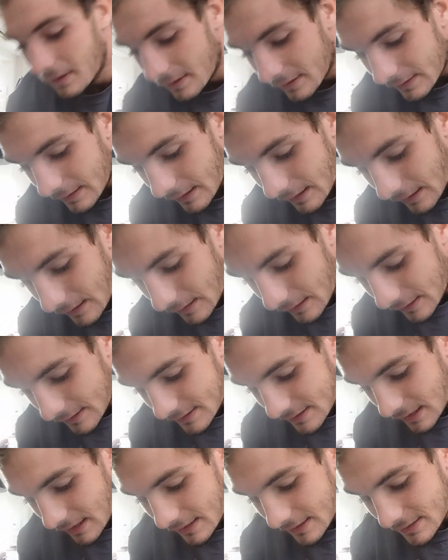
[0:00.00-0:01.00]
Yeah,
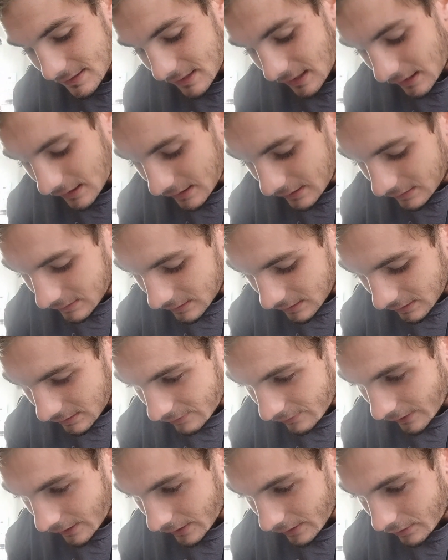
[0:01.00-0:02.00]
it's not gonna
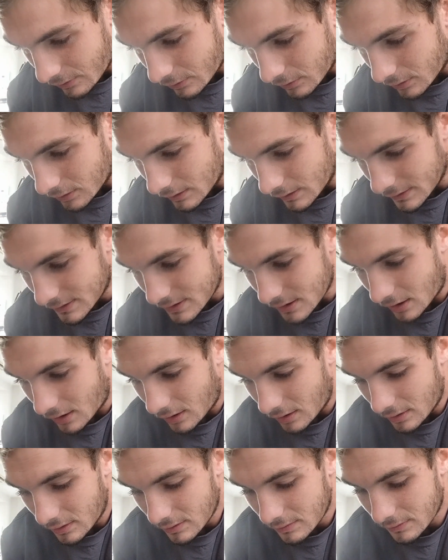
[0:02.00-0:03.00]
look very cool. It's
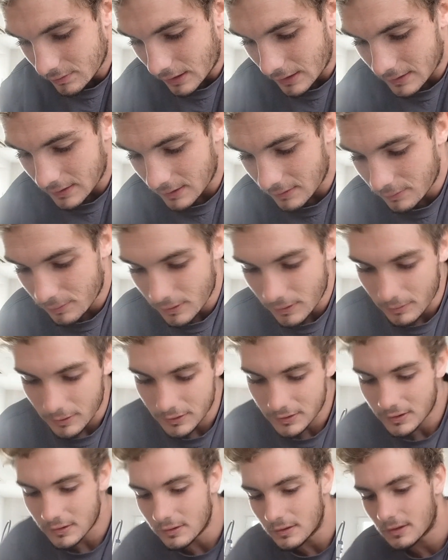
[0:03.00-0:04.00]
all, I think, pretty
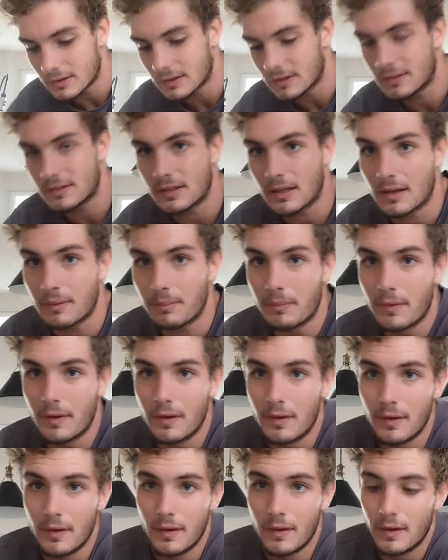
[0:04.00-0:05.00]
much gonna look the same
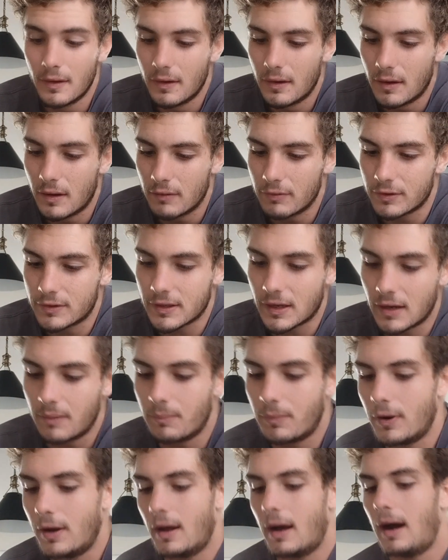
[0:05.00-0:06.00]
every
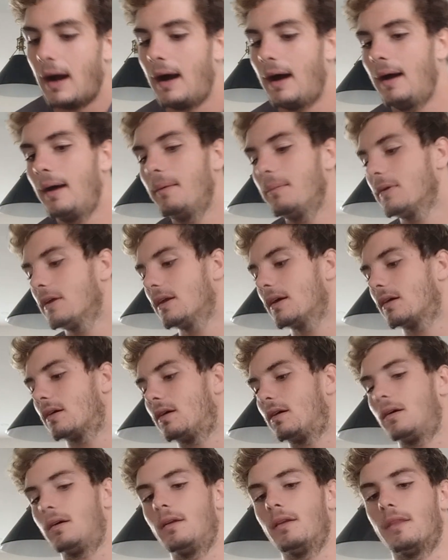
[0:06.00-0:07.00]
time. But I'm gonna
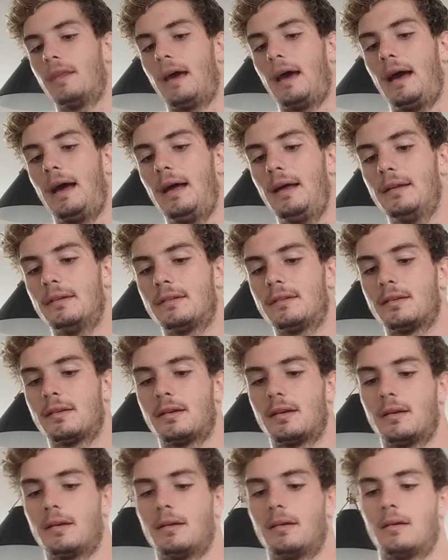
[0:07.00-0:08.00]
call that
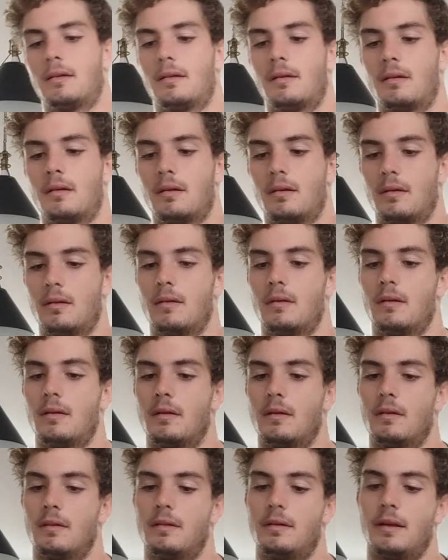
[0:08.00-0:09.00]

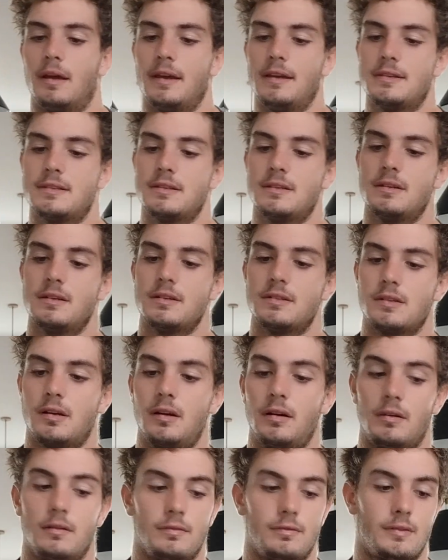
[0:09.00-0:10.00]
nice and
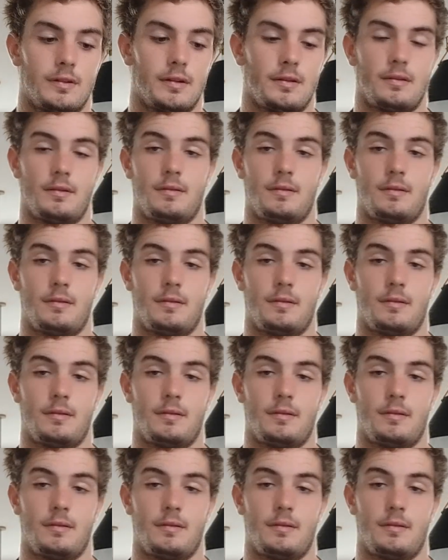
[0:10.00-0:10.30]
dissolved.